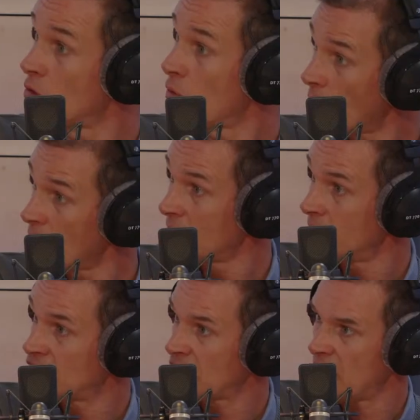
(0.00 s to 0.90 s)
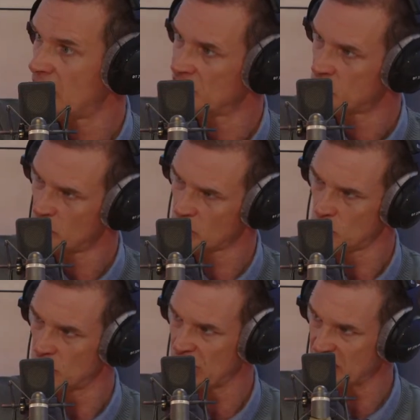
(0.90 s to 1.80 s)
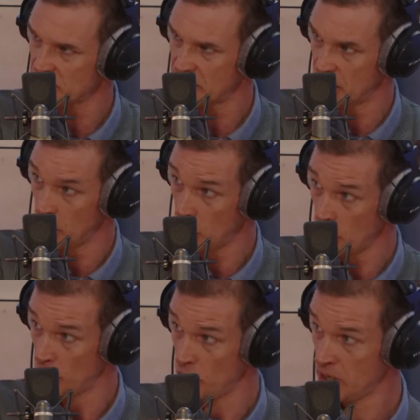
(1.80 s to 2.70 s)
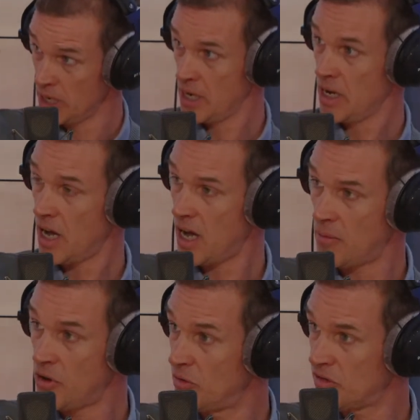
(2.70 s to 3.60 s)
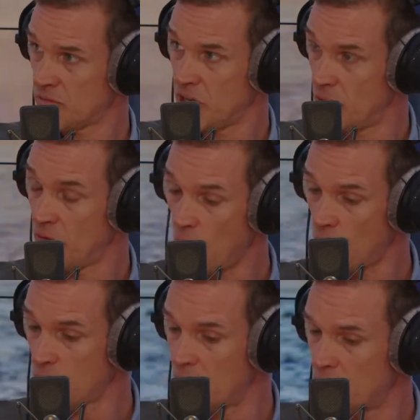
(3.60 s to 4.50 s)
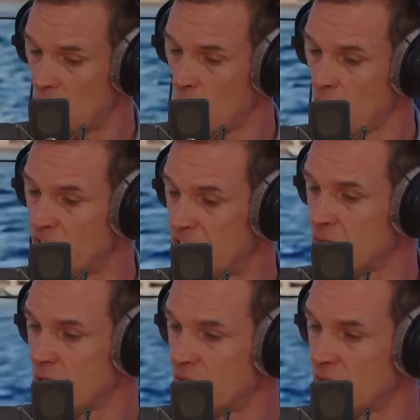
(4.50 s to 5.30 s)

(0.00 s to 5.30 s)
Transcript: run with him in China, this woman called Jasmine Liu, who was involved with all of this, one of